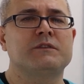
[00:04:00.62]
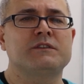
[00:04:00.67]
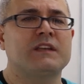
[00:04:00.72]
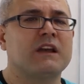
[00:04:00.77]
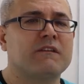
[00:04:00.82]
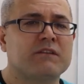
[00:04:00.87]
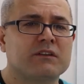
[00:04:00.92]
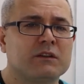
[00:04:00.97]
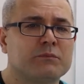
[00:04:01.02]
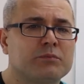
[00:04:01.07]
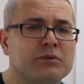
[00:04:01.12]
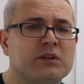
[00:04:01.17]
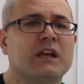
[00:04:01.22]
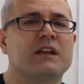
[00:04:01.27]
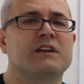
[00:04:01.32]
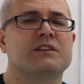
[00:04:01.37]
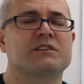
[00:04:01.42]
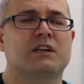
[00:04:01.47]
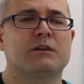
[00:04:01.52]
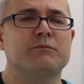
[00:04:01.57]
several
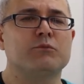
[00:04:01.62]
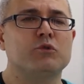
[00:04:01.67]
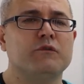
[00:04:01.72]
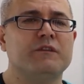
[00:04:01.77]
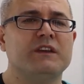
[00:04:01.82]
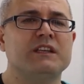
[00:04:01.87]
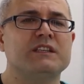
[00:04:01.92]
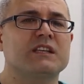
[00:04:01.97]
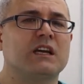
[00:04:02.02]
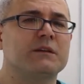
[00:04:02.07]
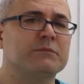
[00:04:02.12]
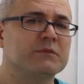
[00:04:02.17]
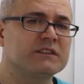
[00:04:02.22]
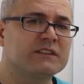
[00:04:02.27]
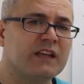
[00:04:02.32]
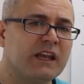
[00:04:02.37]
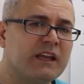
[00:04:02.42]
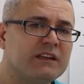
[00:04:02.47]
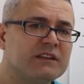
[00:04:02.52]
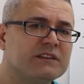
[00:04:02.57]
players are moving
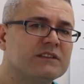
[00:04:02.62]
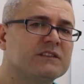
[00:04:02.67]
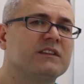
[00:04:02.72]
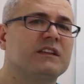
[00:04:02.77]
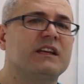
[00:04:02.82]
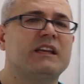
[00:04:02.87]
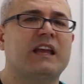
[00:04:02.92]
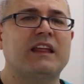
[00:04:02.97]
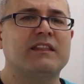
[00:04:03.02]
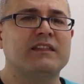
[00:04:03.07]
simultaneously,